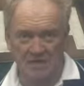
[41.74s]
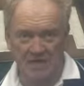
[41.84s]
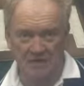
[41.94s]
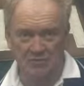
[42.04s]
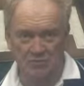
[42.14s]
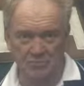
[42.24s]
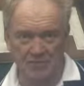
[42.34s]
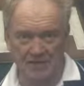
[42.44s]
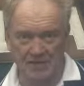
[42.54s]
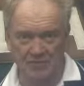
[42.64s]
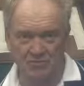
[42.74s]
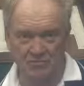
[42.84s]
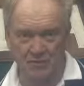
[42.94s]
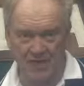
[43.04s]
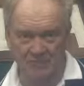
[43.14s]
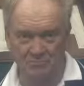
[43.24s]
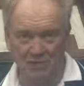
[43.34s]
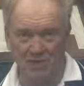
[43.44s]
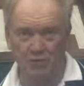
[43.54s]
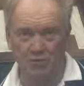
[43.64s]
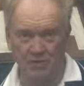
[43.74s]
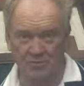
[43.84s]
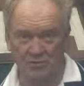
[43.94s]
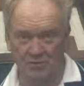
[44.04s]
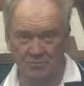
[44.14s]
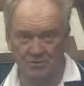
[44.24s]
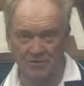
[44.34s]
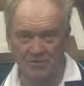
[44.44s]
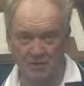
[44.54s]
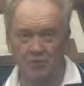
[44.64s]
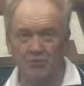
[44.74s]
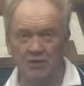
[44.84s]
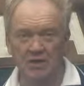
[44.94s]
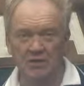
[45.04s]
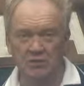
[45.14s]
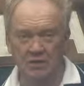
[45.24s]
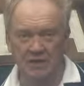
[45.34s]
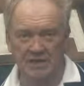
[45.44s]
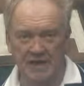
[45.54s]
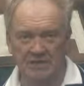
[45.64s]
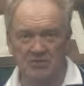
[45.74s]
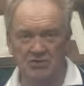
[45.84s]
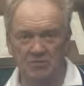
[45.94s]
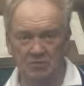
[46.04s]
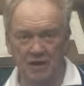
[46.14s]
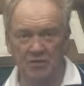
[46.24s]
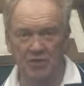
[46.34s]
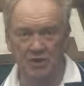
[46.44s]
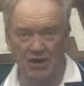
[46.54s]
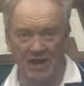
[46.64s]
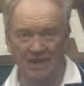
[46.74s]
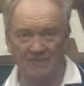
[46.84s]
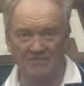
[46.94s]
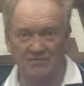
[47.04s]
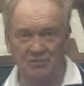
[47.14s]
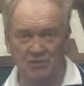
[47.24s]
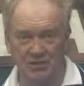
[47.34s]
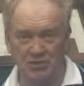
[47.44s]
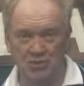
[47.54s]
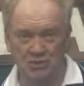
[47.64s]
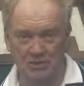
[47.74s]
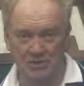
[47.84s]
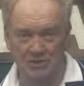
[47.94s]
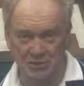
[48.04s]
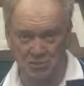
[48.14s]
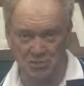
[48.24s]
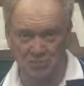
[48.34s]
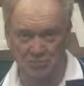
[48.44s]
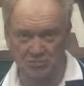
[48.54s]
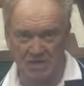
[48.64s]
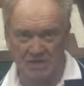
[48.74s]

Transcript: Councilman Hansford Hatmaker interrupted the vote when he asked about the lack of discussion on the issue.